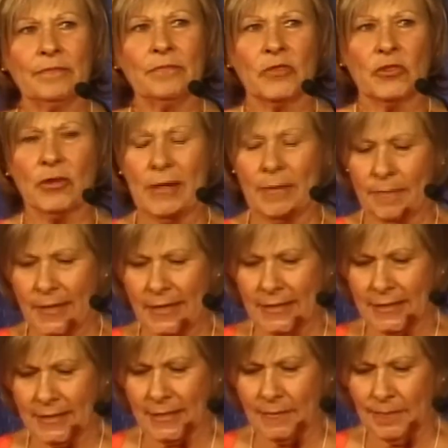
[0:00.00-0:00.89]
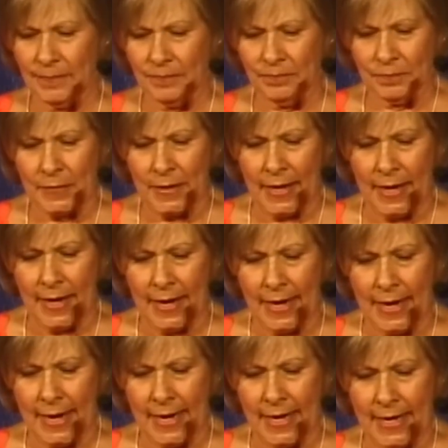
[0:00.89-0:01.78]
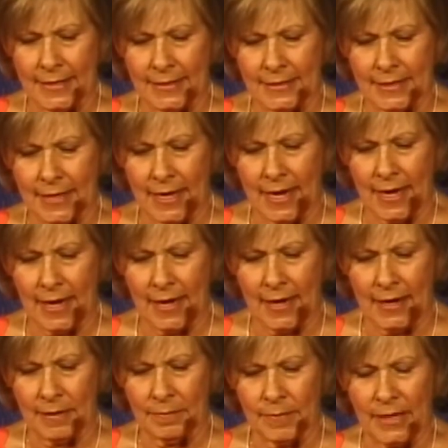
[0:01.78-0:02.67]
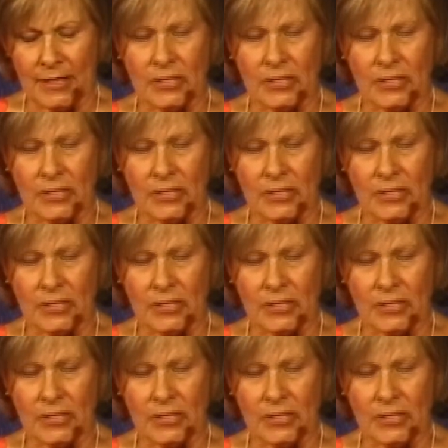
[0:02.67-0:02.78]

treatments. And my